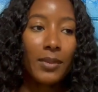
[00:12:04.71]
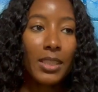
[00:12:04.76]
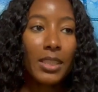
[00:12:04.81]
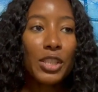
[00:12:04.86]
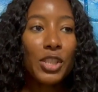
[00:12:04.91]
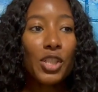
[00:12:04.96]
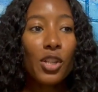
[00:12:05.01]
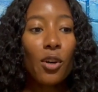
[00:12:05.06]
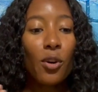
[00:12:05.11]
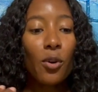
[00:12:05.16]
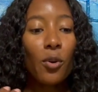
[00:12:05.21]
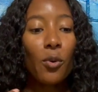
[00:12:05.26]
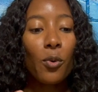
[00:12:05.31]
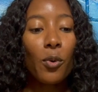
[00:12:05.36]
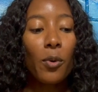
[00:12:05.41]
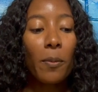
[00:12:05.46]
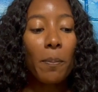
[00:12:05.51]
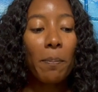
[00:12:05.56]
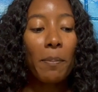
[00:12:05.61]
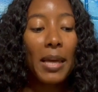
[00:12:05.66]

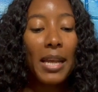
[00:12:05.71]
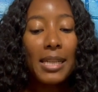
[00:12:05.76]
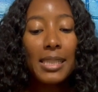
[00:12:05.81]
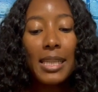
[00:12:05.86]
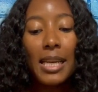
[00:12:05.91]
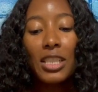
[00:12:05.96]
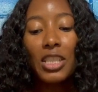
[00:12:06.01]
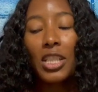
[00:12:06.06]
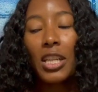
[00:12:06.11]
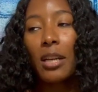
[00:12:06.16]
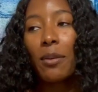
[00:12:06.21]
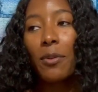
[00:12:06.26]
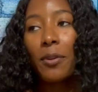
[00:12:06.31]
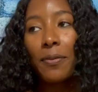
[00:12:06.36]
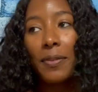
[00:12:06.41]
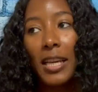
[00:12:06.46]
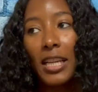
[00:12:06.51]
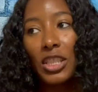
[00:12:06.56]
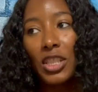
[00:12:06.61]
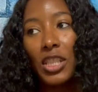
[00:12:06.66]
So meditation and
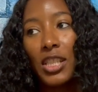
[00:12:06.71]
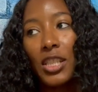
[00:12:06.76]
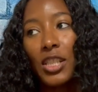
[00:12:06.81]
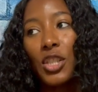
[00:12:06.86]
reflection.